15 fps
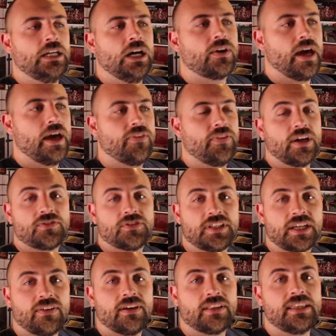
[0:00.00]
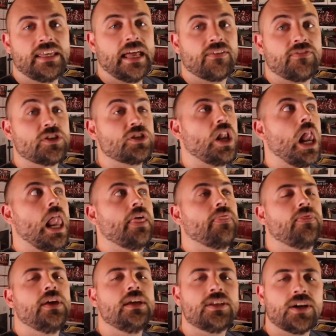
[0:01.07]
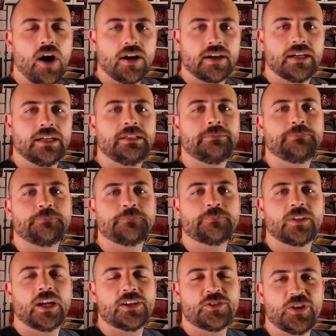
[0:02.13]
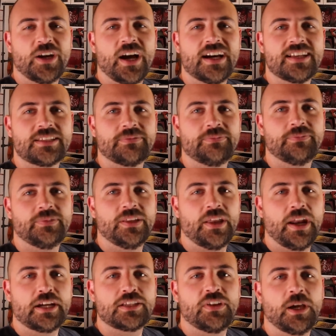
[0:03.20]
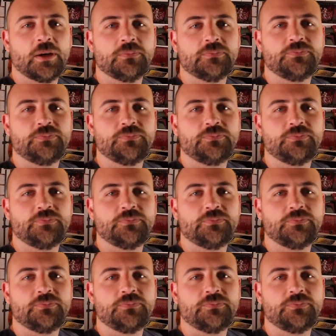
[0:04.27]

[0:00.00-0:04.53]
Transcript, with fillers: Okay, thanks for sticking around to the end of this lengthy talk. I'll see you guys in the next video.